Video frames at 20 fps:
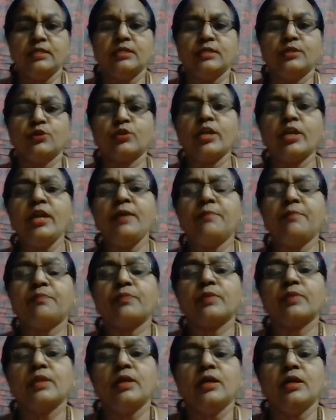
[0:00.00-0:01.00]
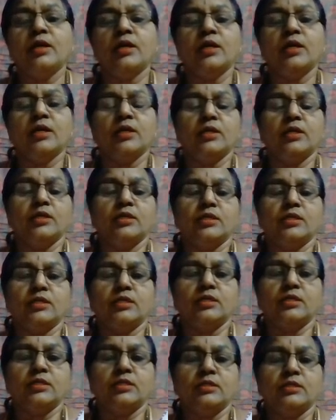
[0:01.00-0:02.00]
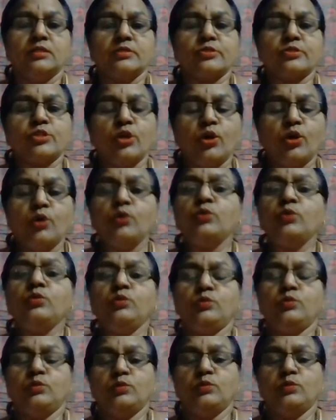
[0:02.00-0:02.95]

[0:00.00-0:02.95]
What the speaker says: Okay, so